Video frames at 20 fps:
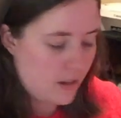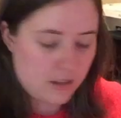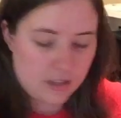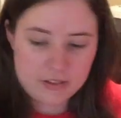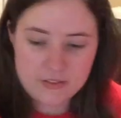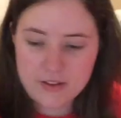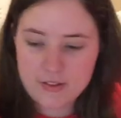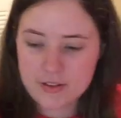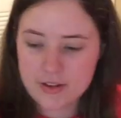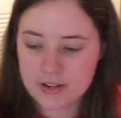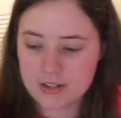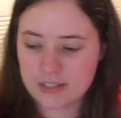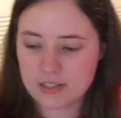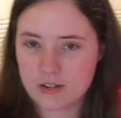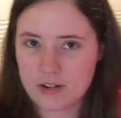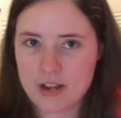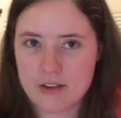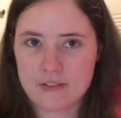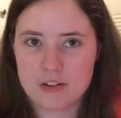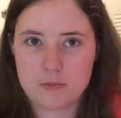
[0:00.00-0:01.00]
Leave that there because I
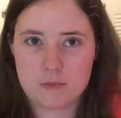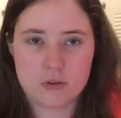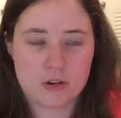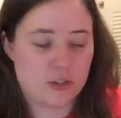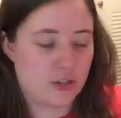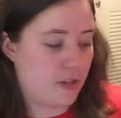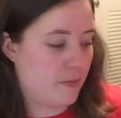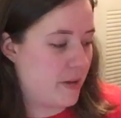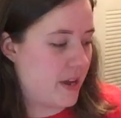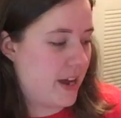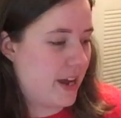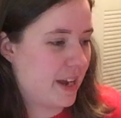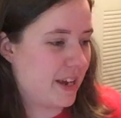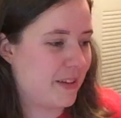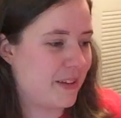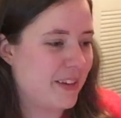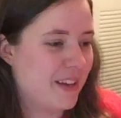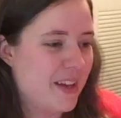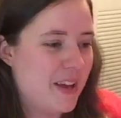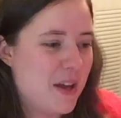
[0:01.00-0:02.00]
don't have it in a project
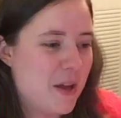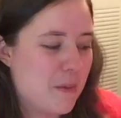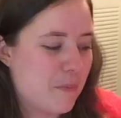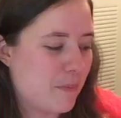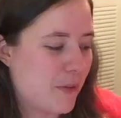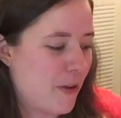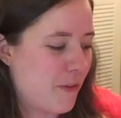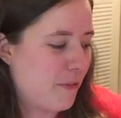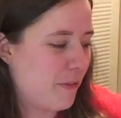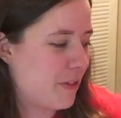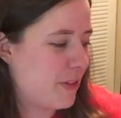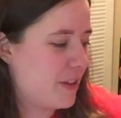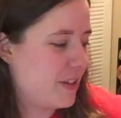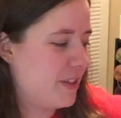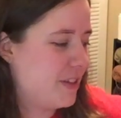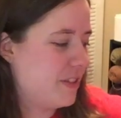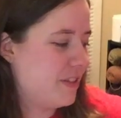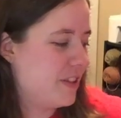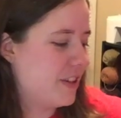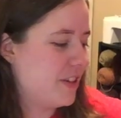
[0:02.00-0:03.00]
bag. Both of the
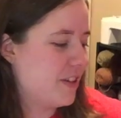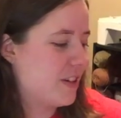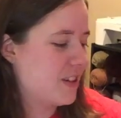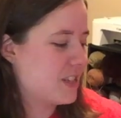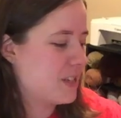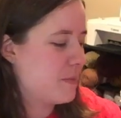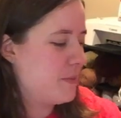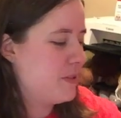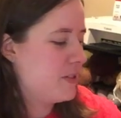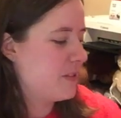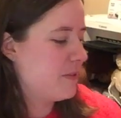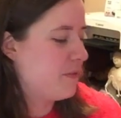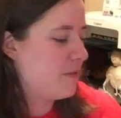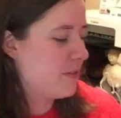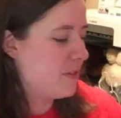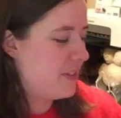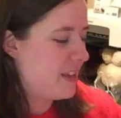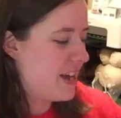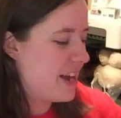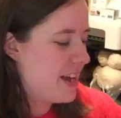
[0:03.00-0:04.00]
yarns I'm using for
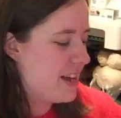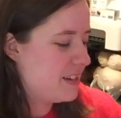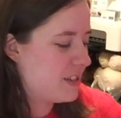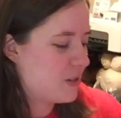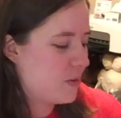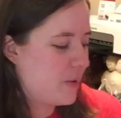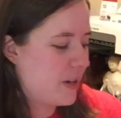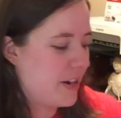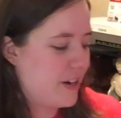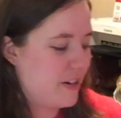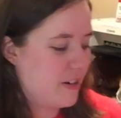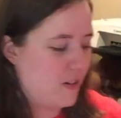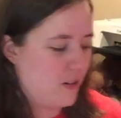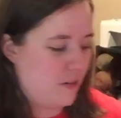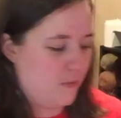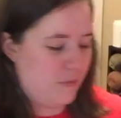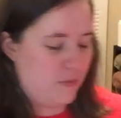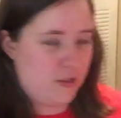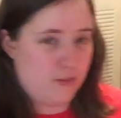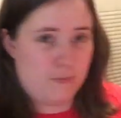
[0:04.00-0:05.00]
that square are
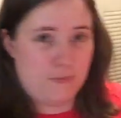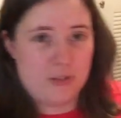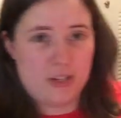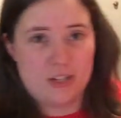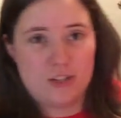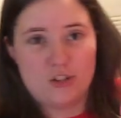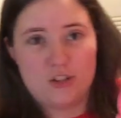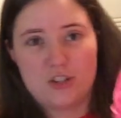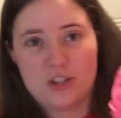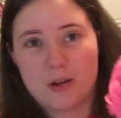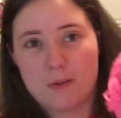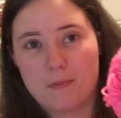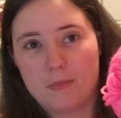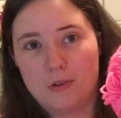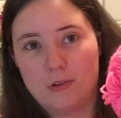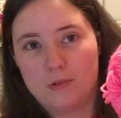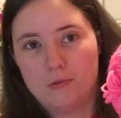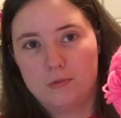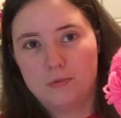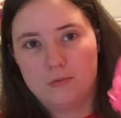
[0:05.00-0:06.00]
the big
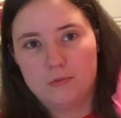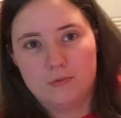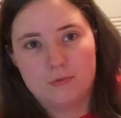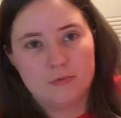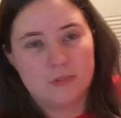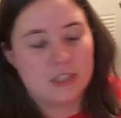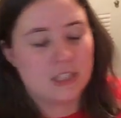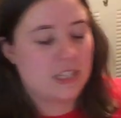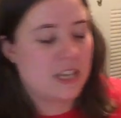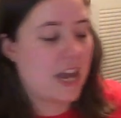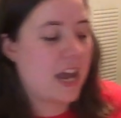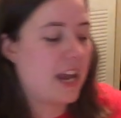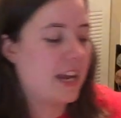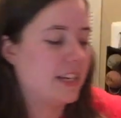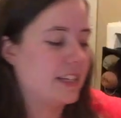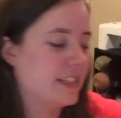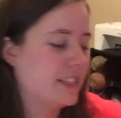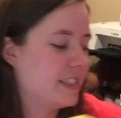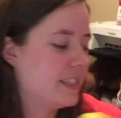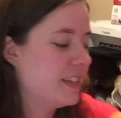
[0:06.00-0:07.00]
jumbo
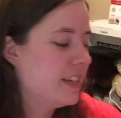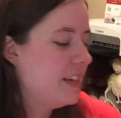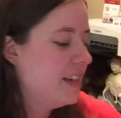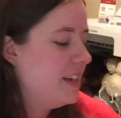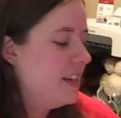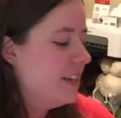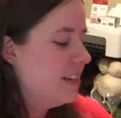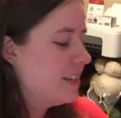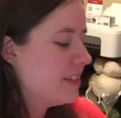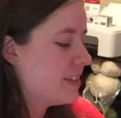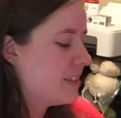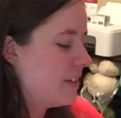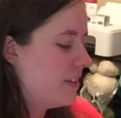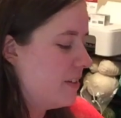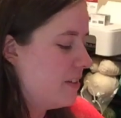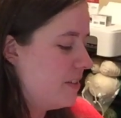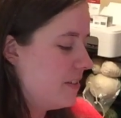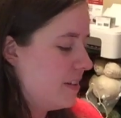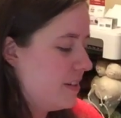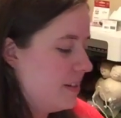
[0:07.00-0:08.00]
skeins,
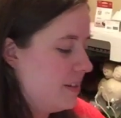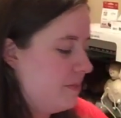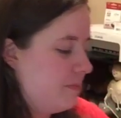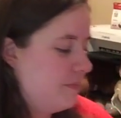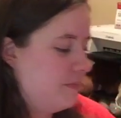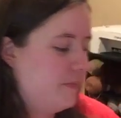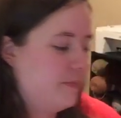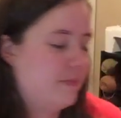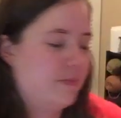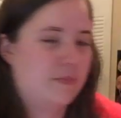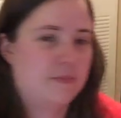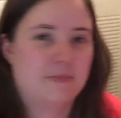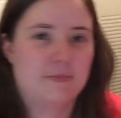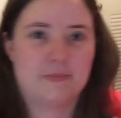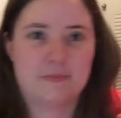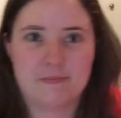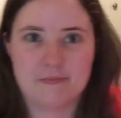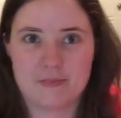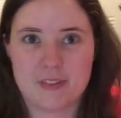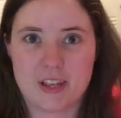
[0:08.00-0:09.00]
so
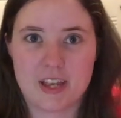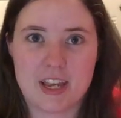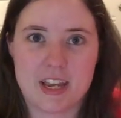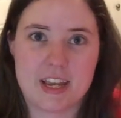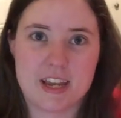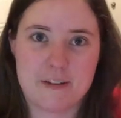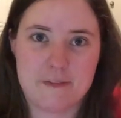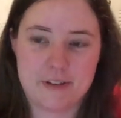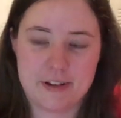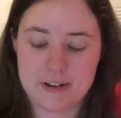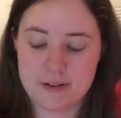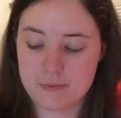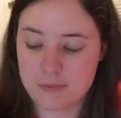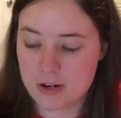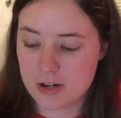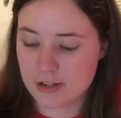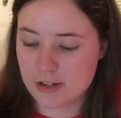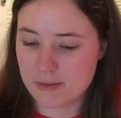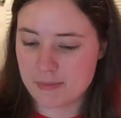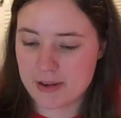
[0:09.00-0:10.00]
it can't fit in a
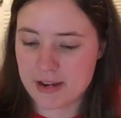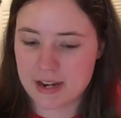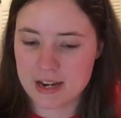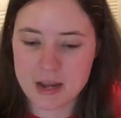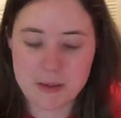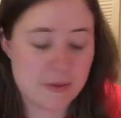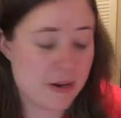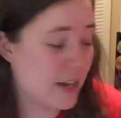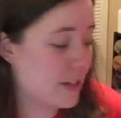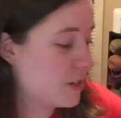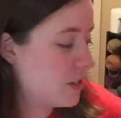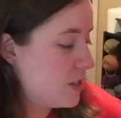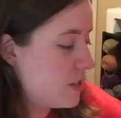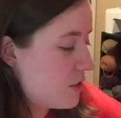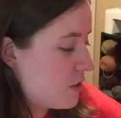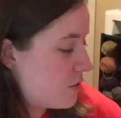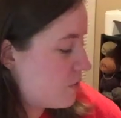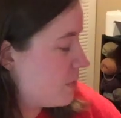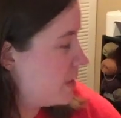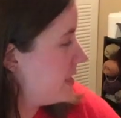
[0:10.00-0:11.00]
project bag. I mean, I could
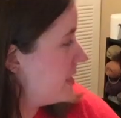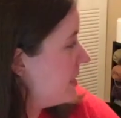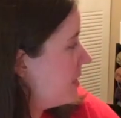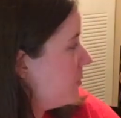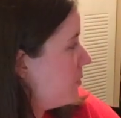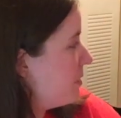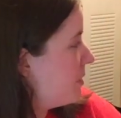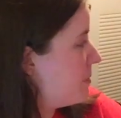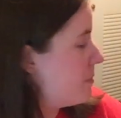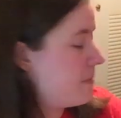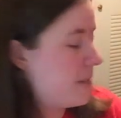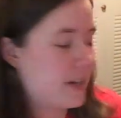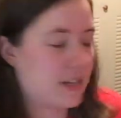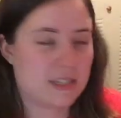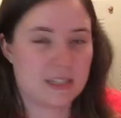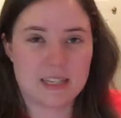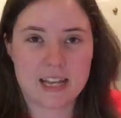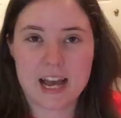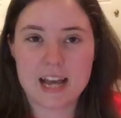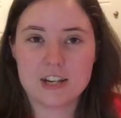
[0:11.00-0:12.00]
squeeze it in one of my
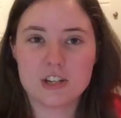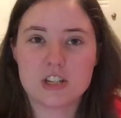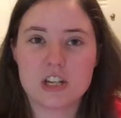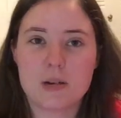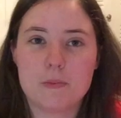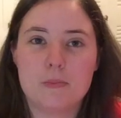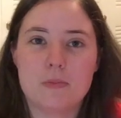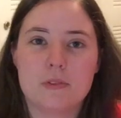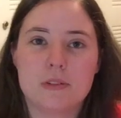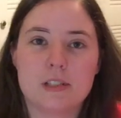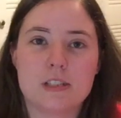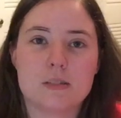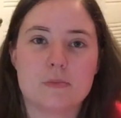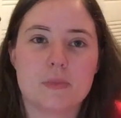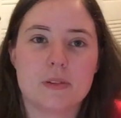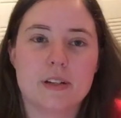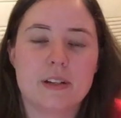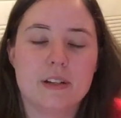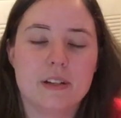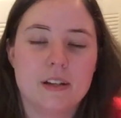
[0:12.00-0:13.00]
sack shape ones,
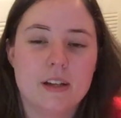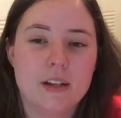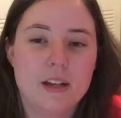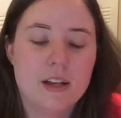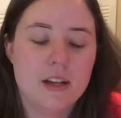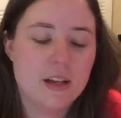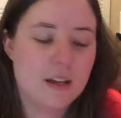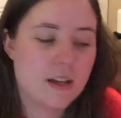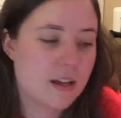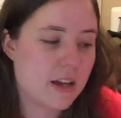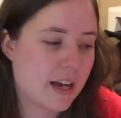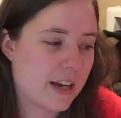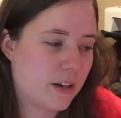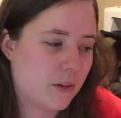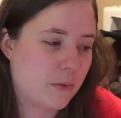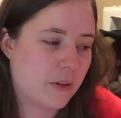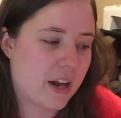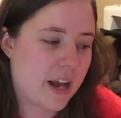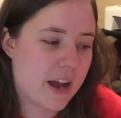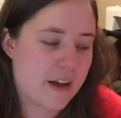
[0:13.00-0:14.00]
but I
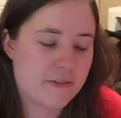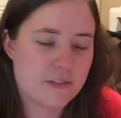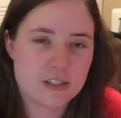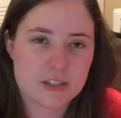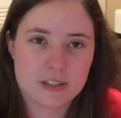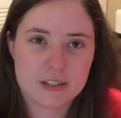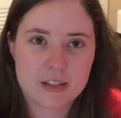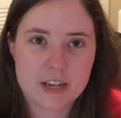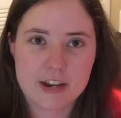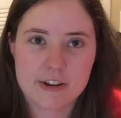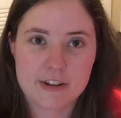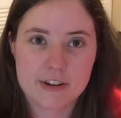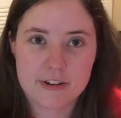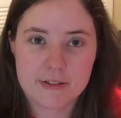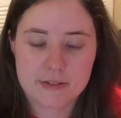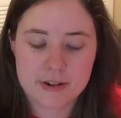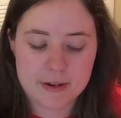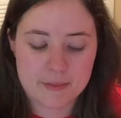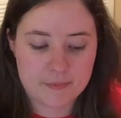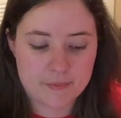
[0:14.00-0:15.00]
don't want to have to carry it
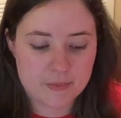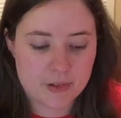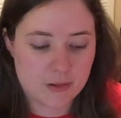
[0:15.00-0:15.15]
around.